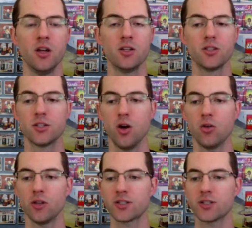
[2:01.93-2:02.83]
So
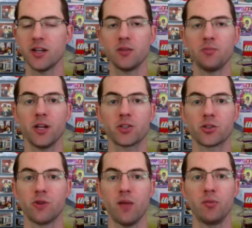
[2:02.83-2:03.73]
let's the picture
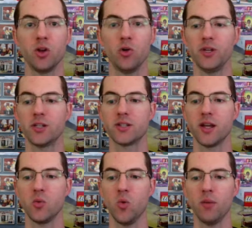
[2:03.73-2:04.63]
right below me is
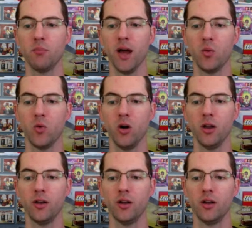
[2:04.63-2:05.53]
a
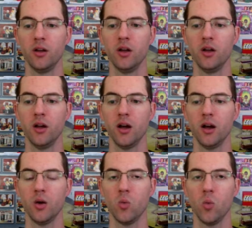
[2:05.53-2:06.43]
1x1
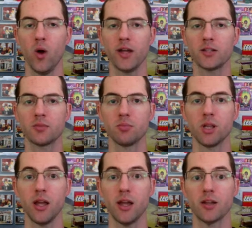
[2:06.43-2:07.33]
white
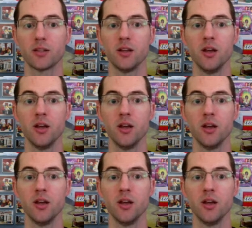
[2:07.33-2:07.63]
plate.